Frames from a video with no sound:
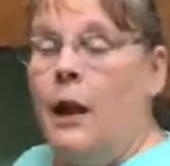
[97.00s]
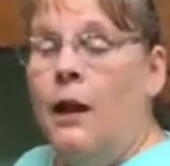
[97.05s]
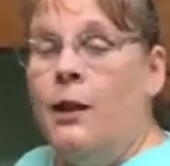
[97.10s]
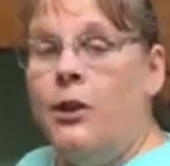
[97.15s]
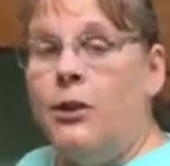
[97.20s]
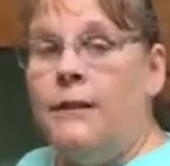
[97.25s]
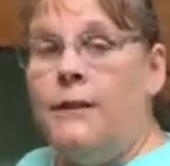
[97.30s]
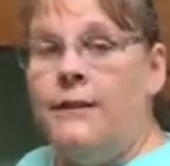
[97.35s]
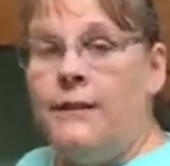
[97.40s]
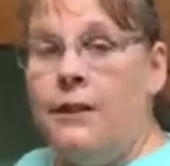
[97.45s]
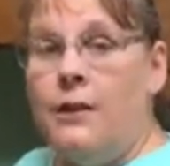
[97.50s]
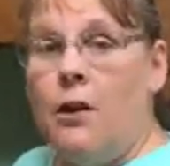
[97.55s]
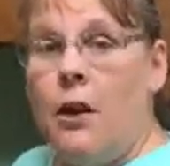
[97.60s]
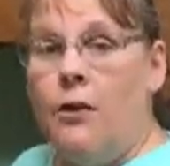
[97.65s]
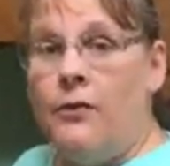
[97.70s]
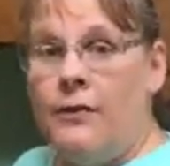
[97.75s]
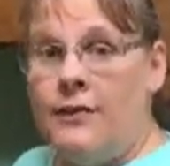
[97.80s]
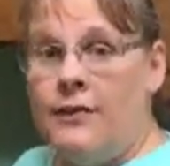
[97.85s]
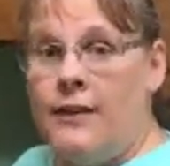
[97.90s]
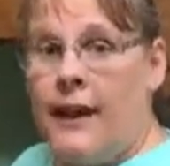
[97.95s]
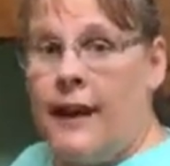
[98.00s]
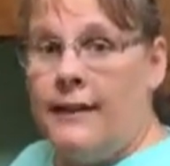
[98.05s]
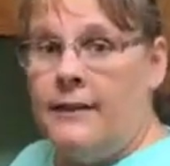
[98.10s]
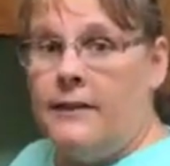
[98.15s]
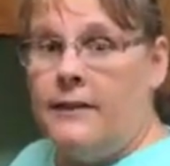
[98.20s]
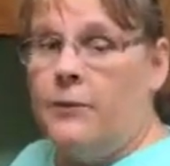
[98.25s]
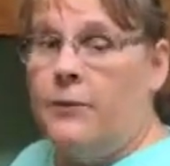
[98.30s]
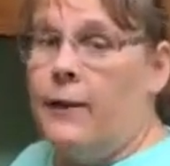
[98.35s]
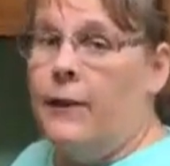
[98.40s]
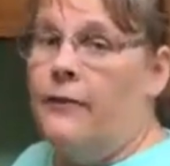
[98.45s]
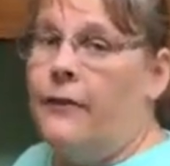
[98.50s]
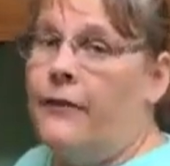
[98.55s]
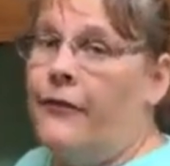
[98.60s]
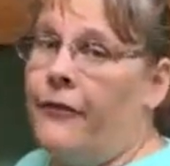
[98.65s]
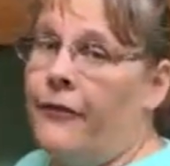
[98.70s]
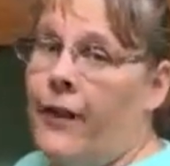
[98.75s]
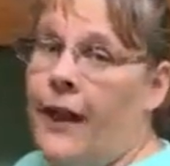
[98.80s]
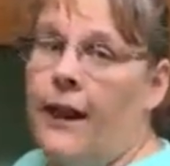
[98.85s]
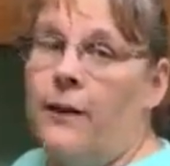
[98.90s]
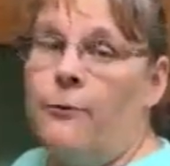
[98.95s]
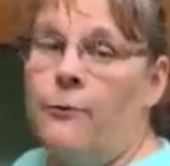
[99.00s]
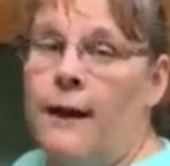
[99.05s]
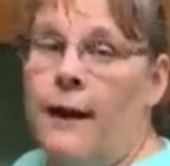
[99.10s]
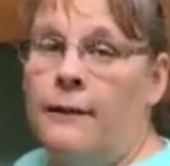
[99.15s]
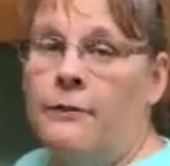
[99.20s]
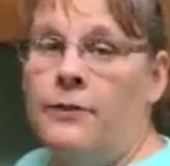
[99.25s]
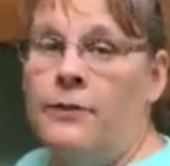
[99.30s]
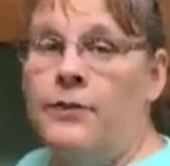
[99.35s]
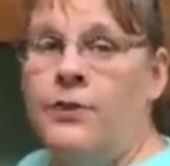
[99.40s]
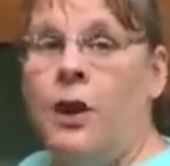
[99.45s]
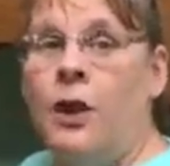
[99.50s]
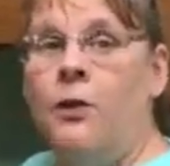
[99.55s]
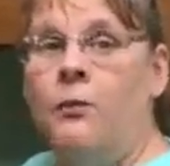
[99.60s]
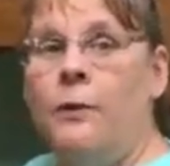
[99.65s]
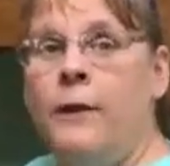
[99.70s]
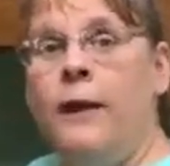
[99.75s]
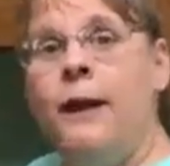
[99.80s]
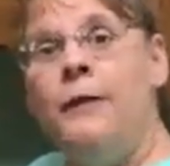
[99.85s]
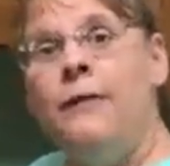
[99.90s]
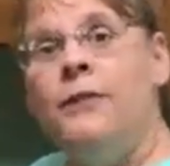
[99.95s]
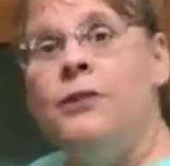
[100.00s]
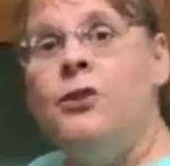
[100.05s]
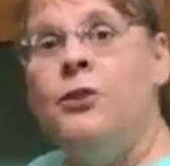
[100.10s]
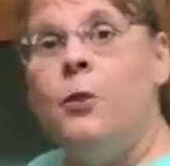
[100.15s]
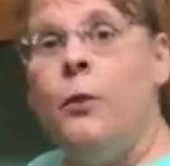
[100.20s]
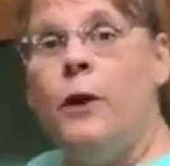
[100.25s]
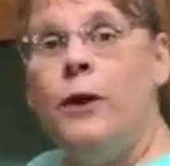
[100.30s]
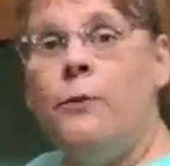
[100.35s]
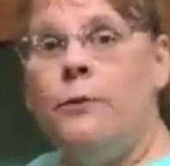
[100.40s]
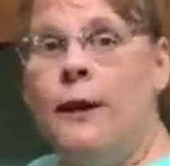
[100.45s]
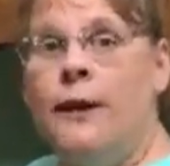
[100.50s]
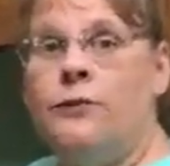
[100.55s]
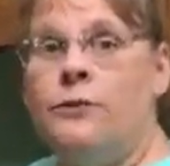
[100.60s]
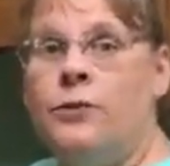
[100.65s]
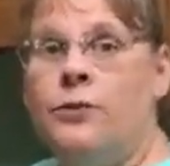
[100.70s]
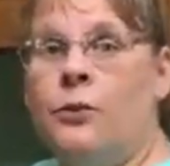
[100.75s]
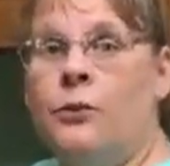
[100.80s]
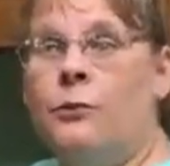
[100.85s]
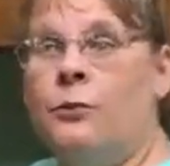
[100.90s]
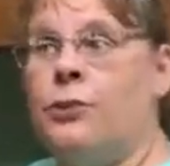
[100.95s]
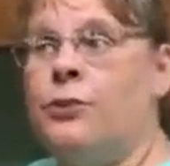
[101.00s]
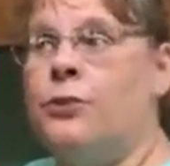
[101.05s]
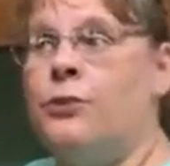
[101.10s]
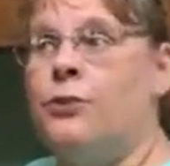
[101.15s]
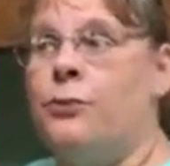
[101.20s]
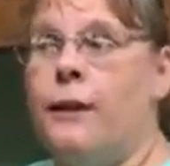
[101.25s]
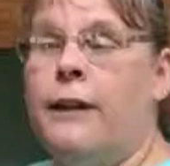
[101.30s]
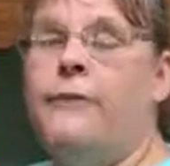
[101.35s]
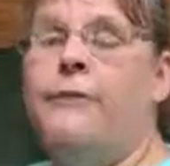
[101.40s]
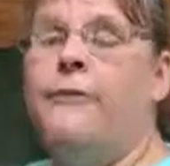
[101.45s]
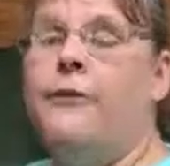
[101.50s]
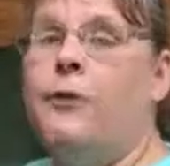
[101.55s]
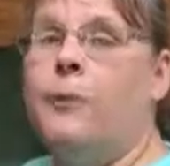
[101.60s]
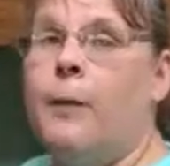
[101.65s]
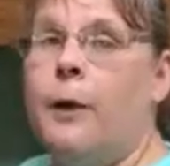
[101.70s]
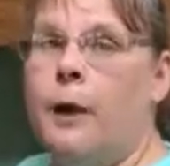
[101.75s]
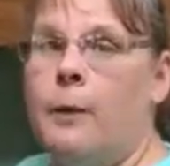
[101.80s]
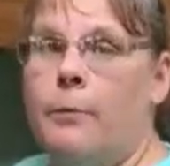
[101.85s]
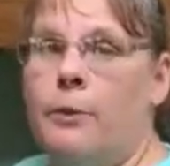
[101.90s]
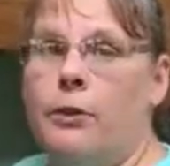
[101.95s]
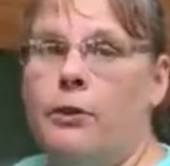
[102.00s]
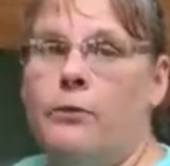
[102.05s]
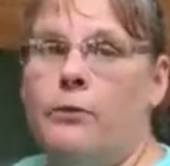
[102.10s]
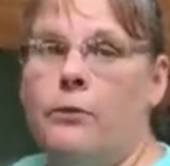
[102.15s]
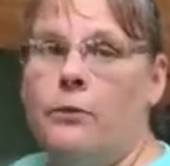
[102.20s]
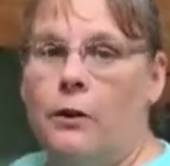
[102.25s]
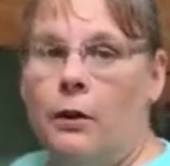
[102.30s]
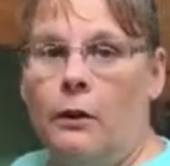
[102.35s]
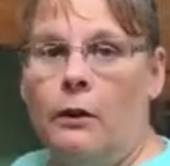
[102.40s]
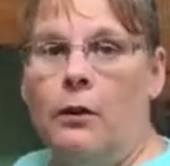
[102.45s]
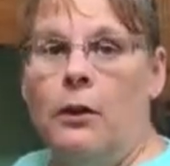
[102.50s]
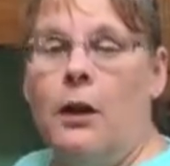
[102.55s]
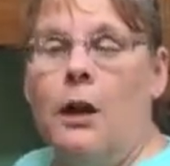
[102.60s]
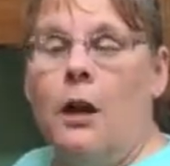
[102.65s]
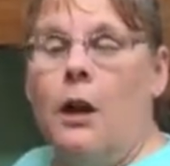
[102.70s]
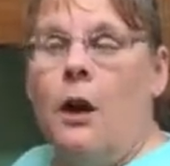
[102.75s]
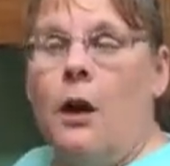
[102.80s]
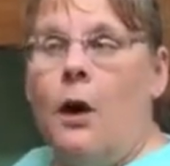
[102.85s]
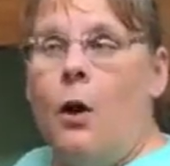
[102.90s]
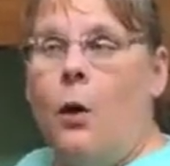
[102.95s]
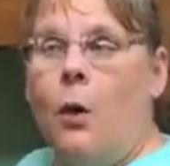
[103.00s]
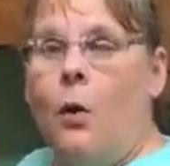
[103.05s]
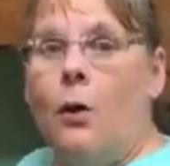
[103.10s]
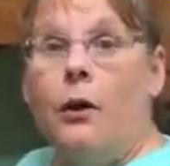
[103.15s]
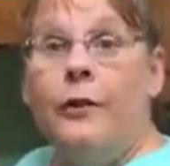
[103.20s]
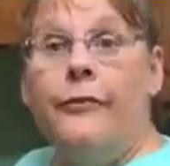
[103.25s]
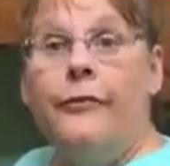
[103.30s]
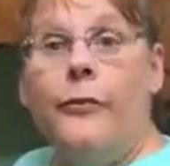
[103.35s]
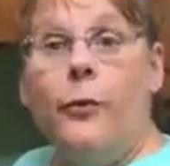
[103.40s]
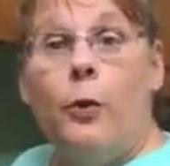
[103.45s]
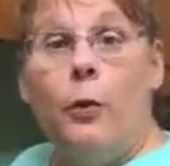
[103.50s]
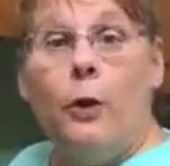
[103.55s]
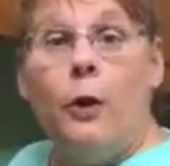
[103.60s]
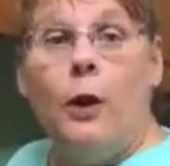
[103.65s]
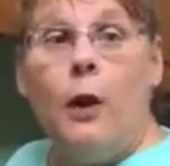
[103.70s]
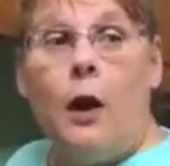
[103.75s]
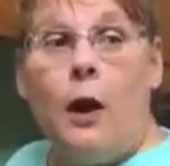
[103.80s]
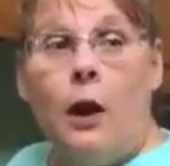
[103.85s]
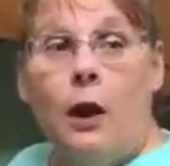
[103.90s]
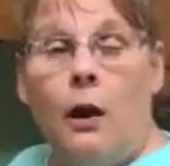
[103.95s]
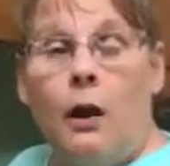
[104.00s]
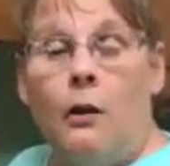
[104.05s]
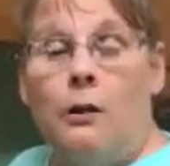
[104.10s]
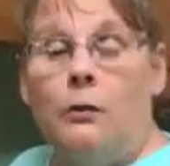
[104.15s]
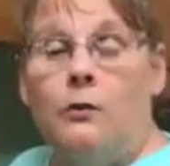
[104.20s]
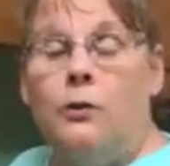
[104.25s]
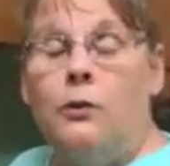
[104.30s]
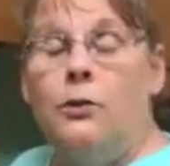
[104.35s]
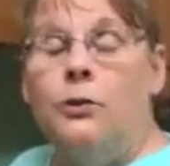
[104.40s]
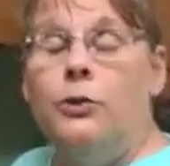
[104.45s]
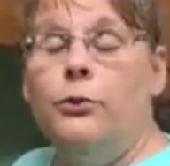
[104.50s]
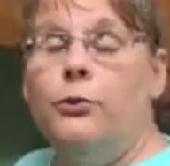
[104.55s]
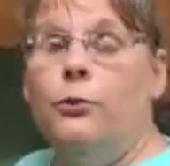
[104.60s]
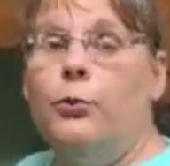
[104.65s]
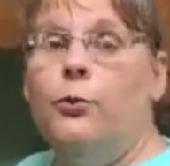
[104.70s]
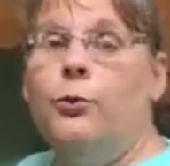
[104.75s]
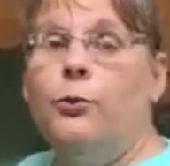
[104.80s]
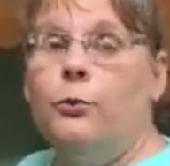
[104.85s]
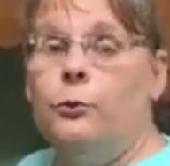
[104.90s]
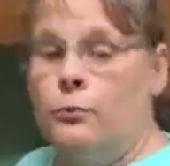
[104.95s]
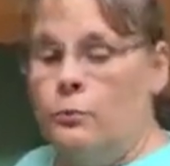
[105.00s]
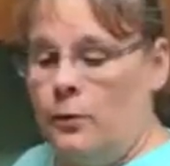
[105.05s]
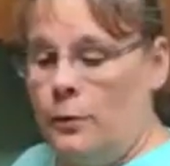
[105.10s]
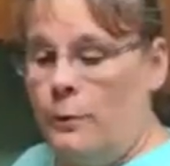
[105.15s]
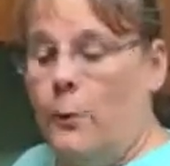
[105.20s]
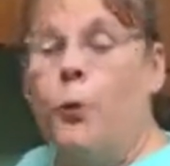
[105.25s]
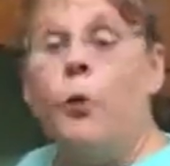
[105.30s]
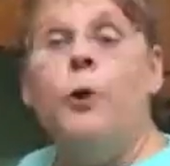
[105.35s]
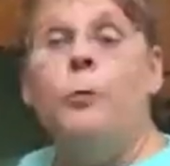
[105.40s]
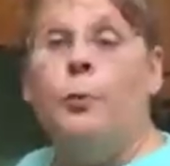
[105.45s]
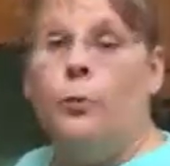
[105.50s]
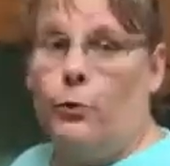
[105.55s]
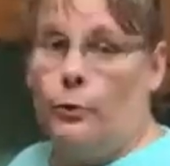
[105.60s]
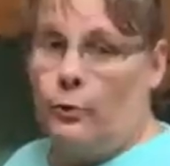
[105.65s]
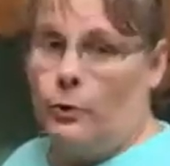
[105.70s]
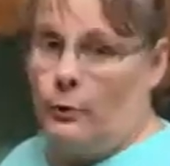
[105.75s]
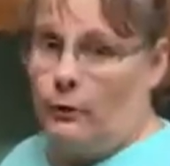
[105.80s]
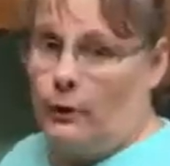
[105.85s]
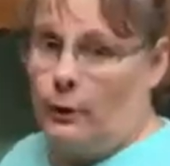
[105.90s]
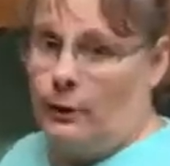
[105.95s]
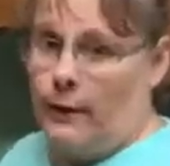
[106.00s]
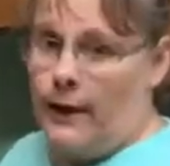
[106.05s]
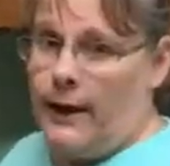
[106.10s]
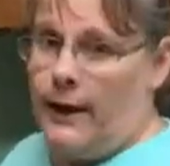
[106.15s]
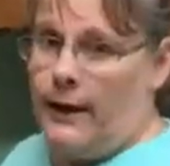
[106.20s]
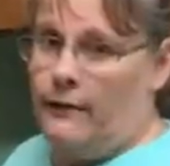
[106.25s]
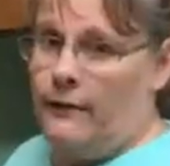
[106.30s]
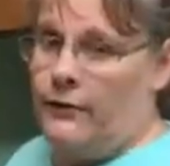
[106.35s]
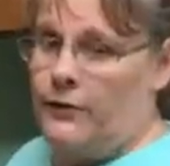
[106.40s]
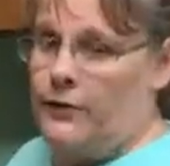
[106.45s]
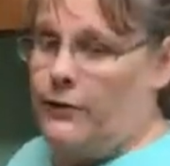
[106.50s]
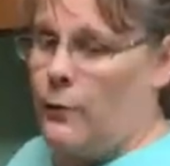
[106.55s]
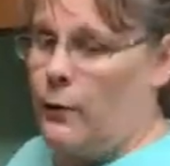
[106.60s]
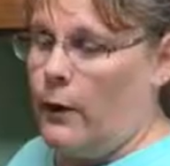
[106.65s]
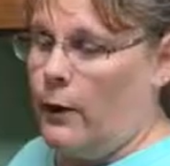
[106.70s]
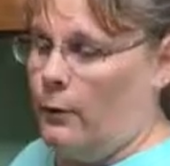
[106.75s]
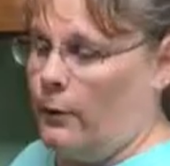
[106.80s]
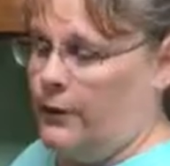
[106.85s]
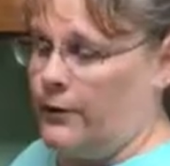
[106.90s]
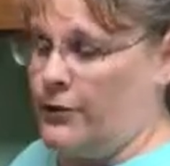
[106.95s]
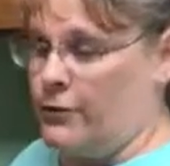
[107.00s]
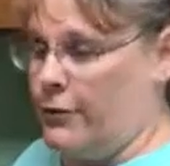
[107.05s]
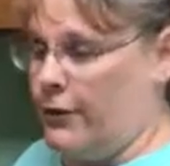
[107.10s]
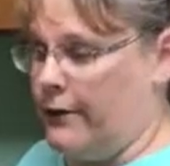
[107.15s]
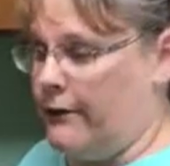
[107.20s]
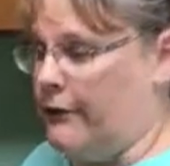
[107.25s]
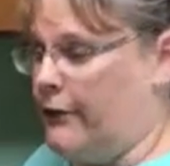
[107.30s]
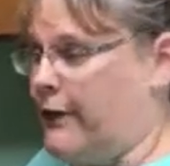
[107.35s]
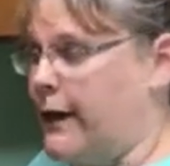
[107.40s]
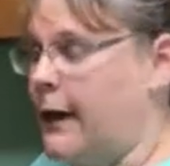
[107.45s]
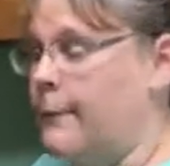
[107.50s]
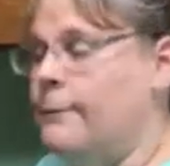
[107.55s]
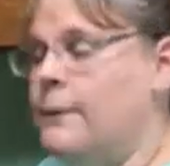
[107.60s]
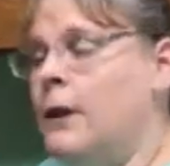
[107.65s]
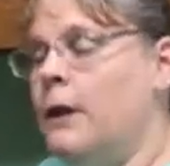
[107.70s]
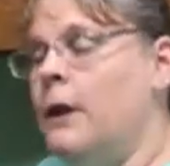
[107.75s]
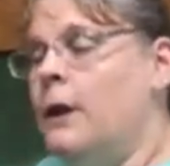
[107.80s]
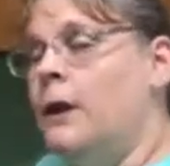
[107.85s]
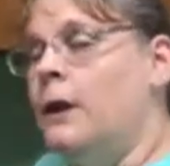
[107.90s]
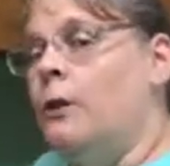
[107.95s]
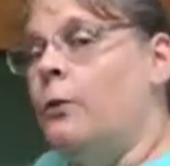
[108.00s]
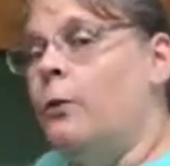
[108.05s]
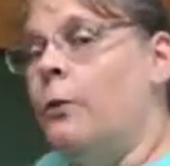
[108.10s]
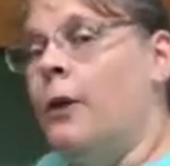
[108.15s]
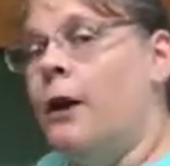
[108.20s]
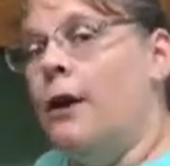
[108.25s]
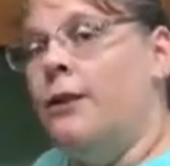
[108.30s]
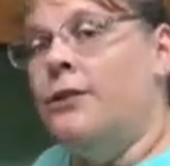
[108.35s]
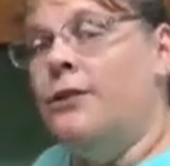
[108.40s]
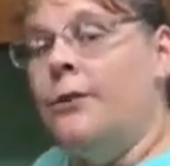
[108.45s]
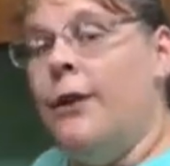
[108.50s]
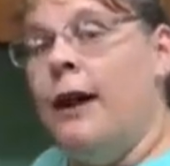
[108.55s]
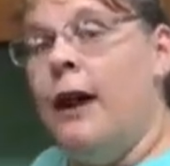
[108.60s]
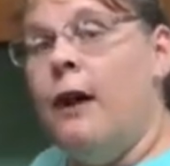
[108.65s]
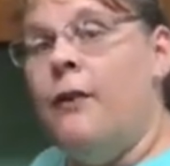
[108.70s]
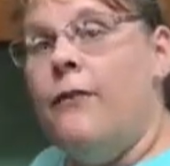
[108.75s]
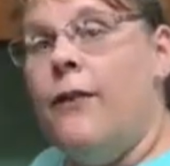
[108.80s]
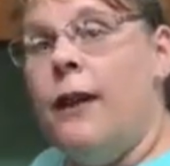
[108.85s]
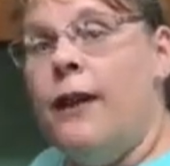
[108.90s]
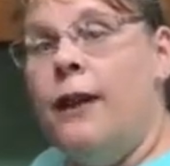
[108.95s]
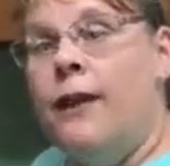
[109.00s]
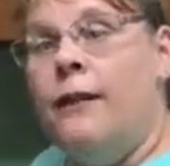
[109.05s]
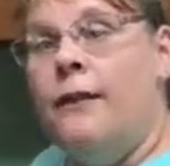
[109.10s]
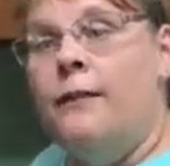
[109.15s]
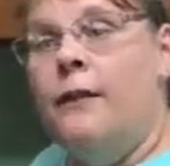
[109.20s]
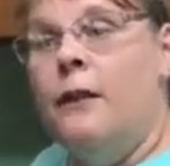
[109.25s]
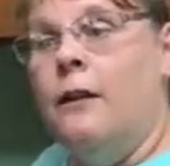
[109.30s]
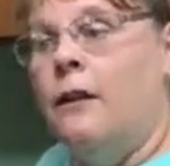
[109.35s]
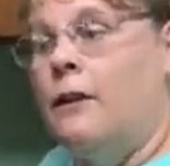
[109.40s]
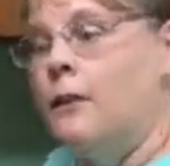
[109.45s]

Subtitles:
And you can see all the sizes. We have a flat round stone, we have a square round stone, which is great for the barbecue grill, or for our new portable grill that we have. The square one is great for that. We also have a